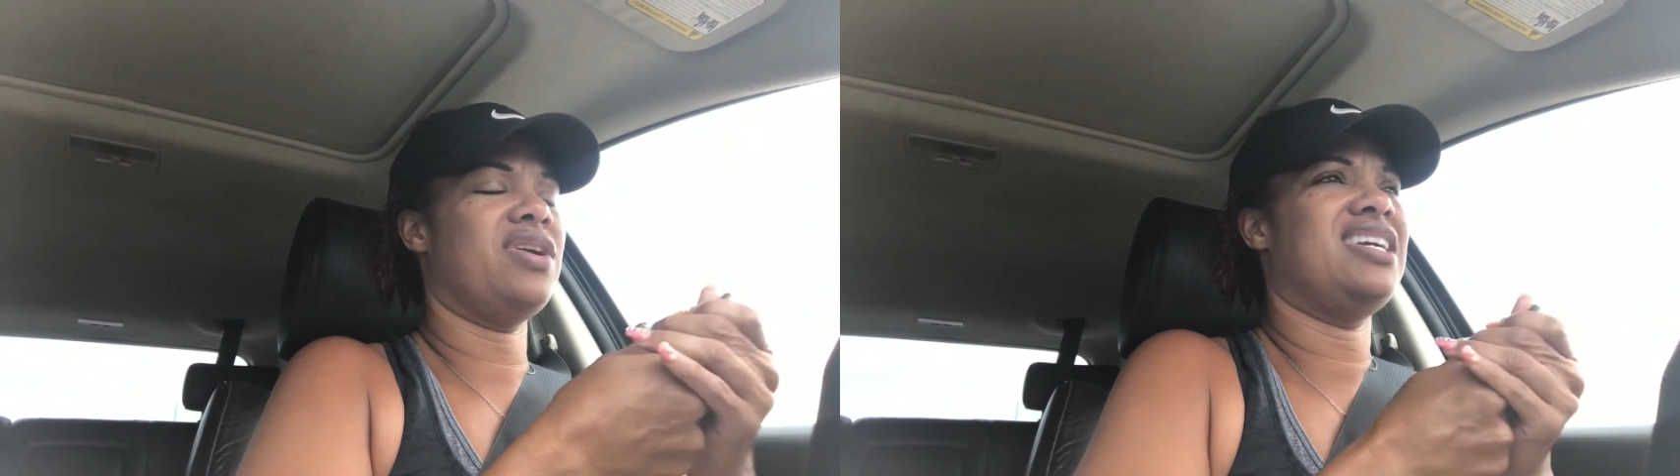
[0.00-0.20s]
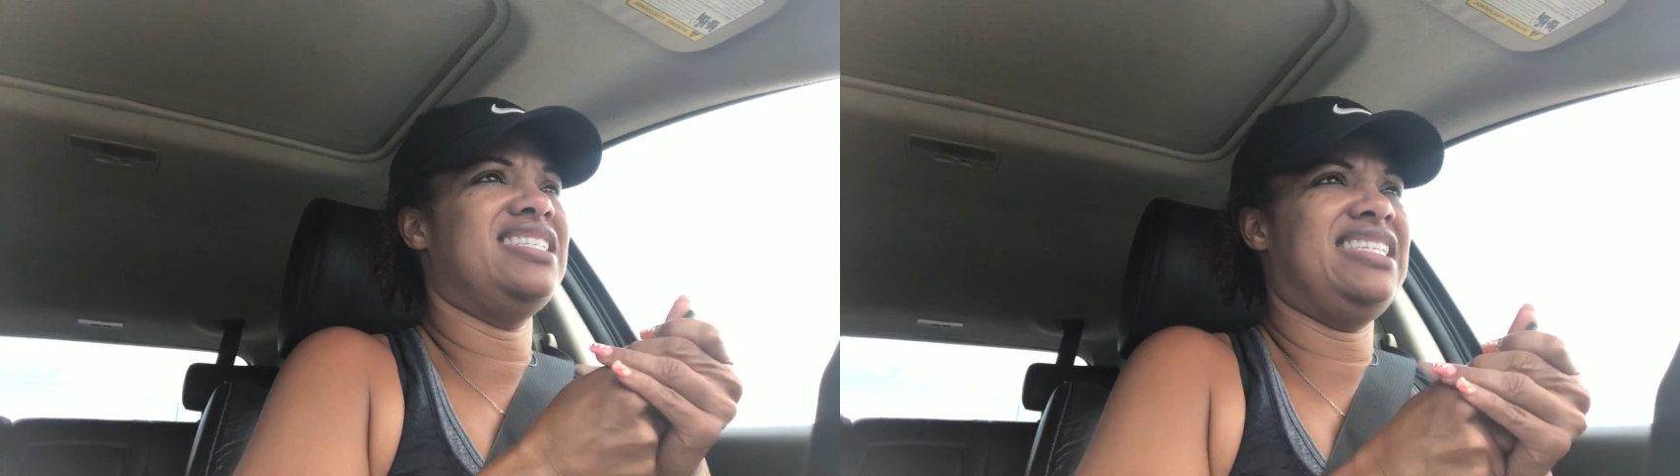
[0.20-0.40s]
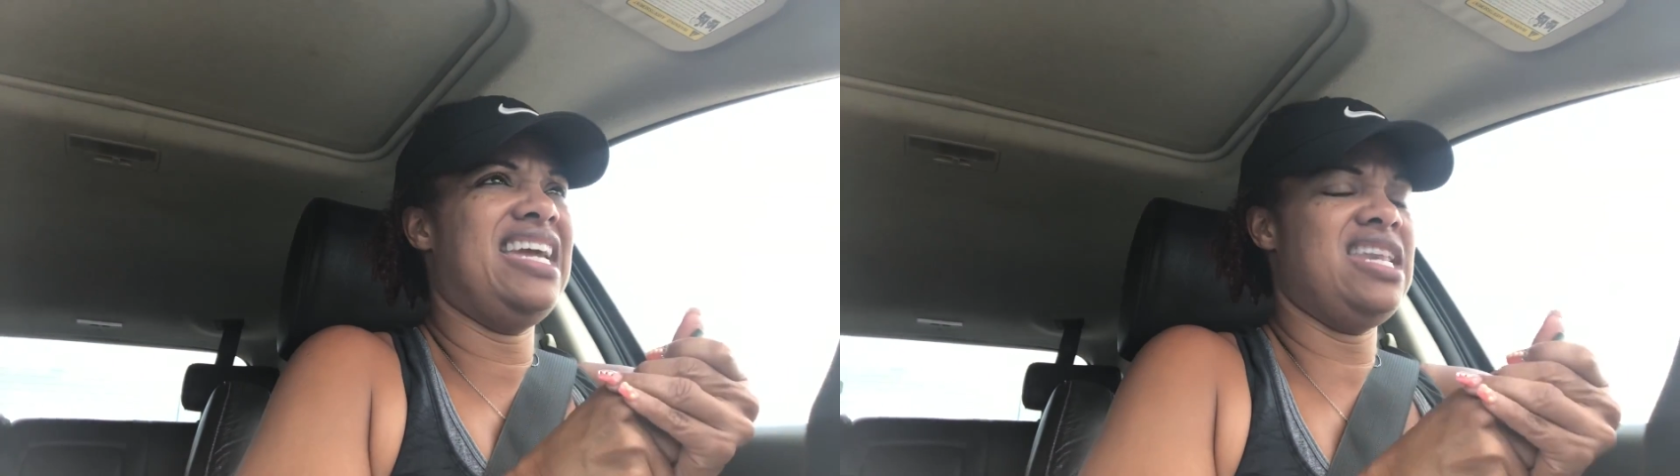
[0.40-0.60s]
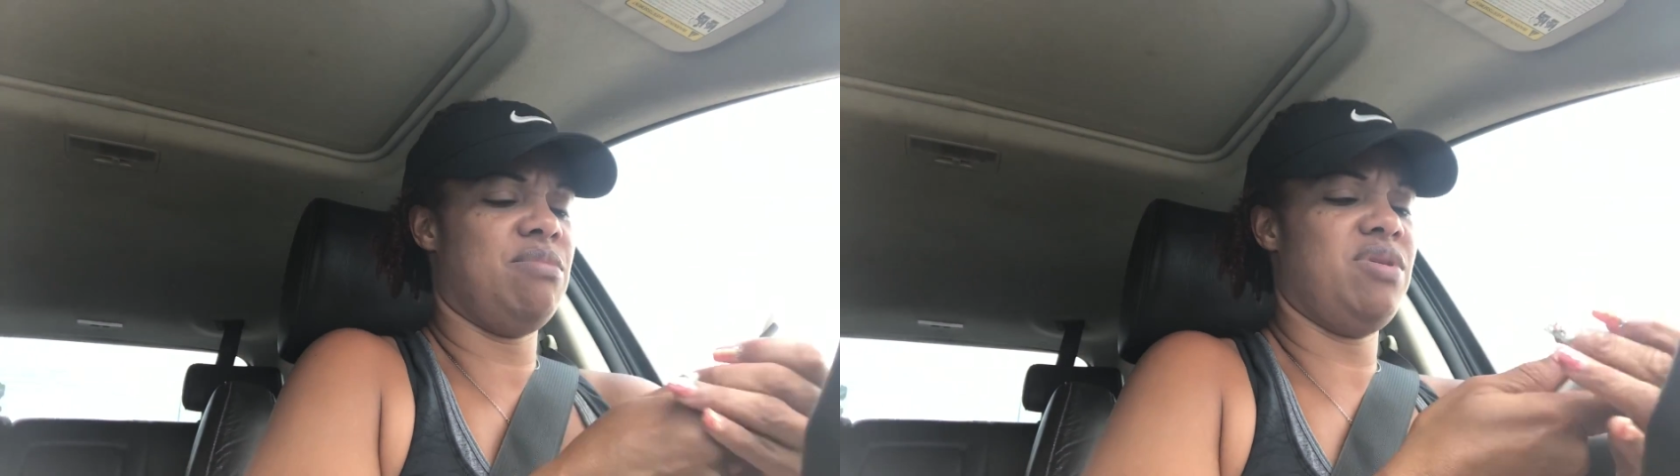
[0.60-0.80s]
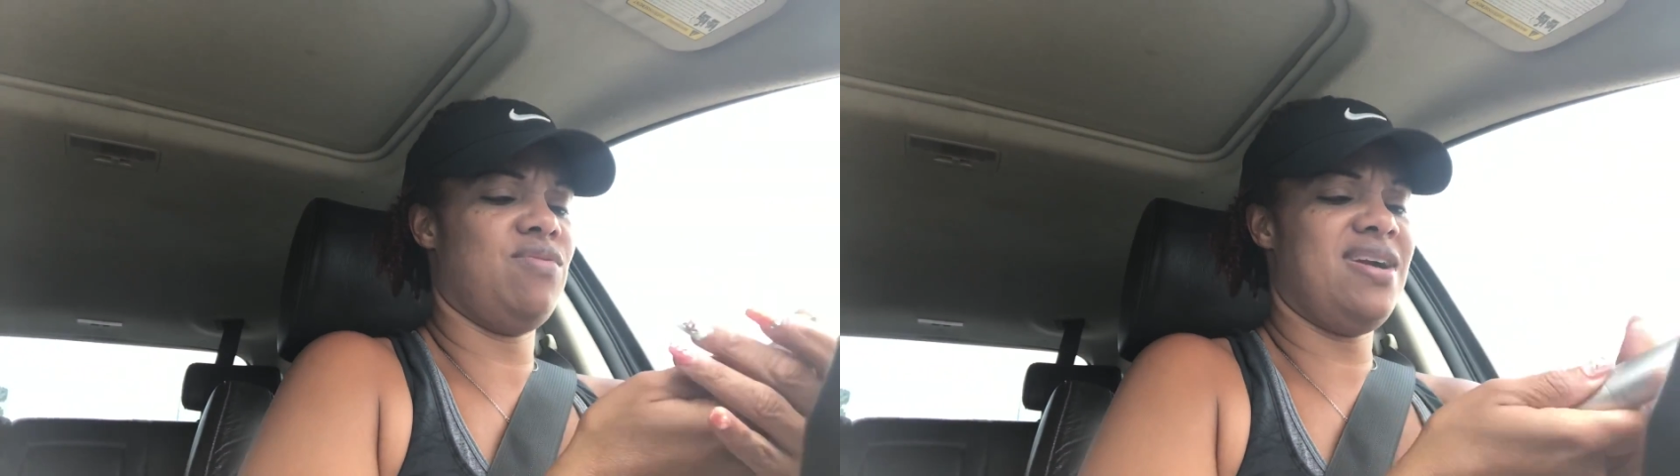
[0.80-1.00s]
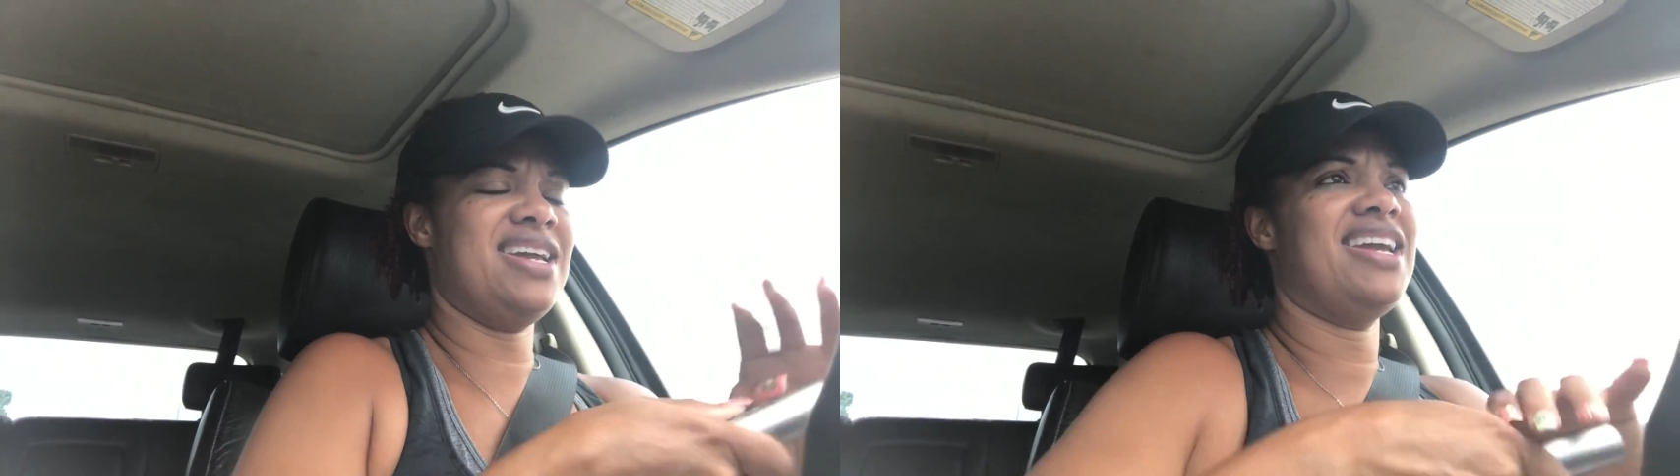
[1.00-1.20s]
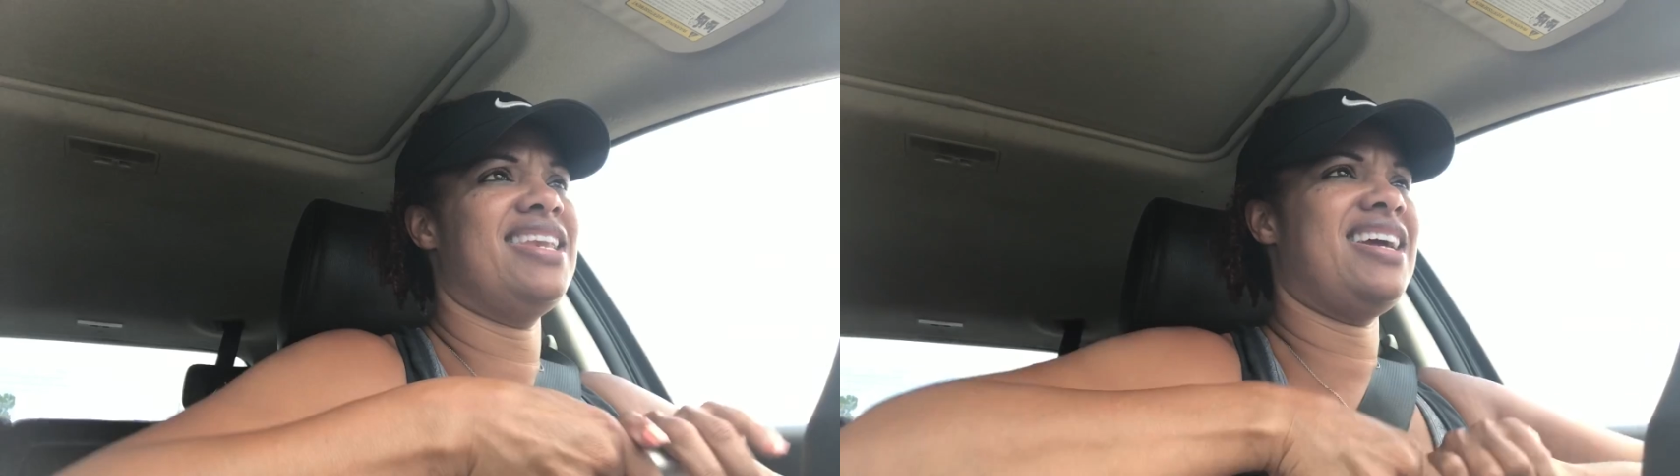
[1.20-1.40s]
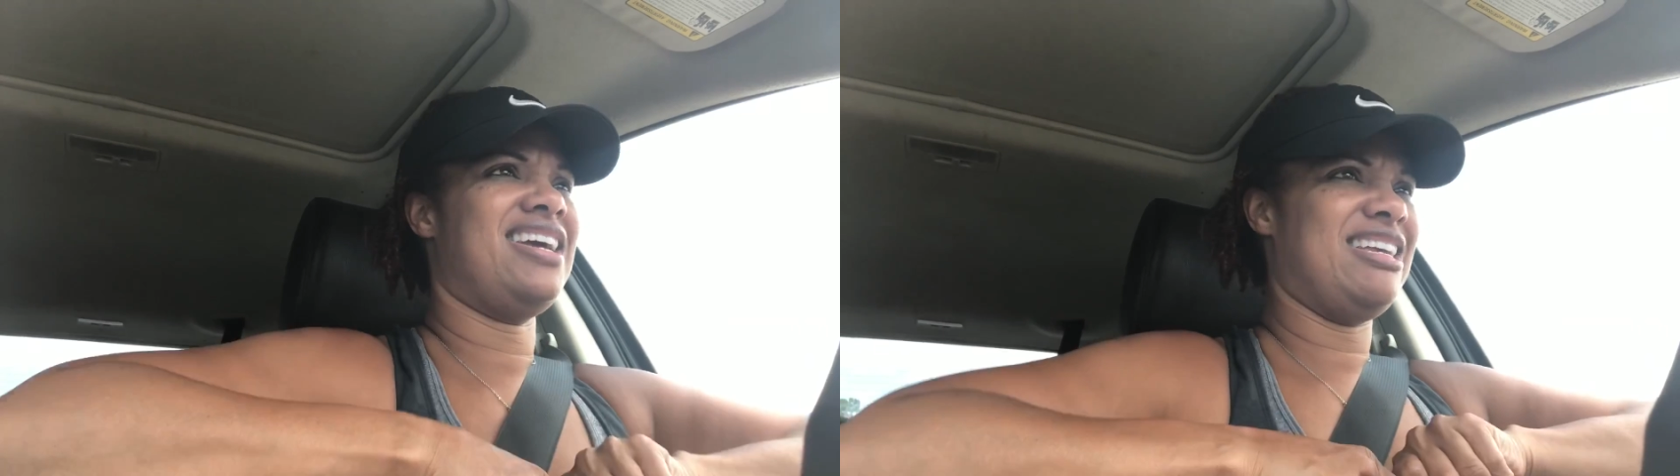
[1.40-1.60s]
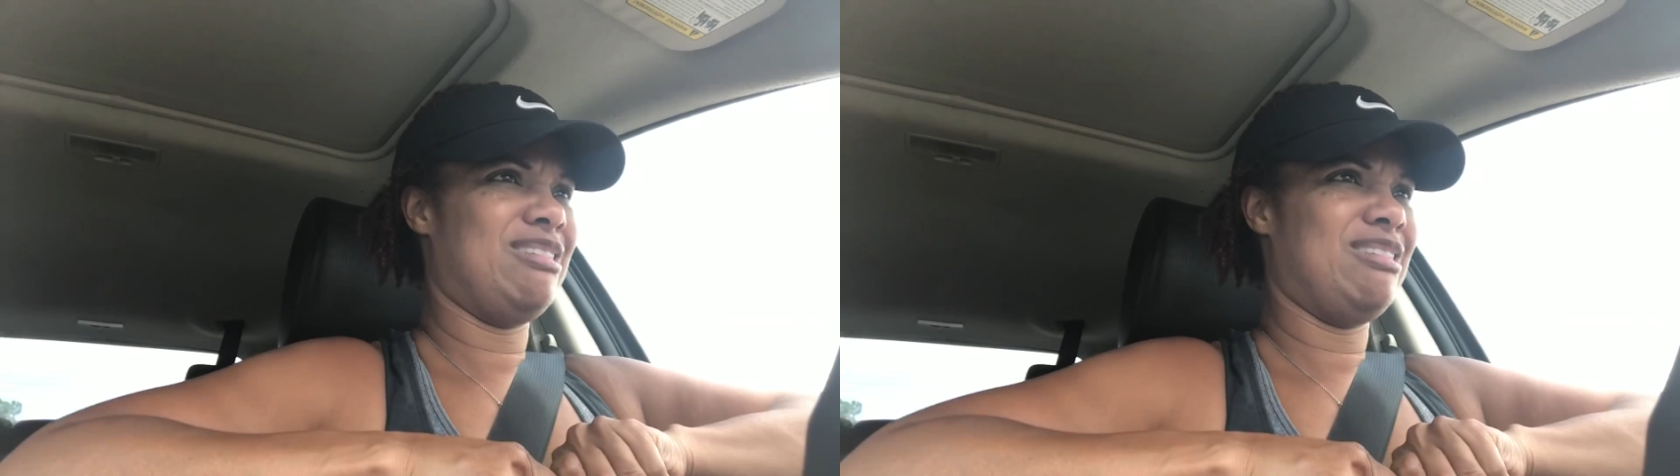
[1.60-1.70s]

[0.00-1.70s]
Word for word: container, but why can't I?